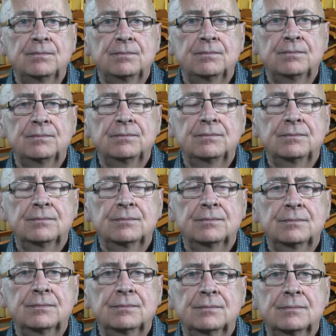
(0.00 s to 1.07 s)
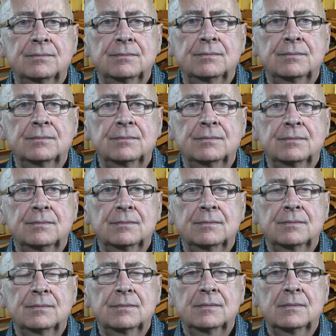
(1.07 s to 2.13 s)

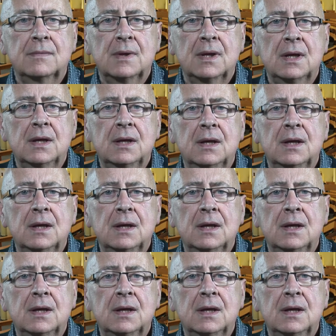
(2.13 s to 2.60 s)
(silence)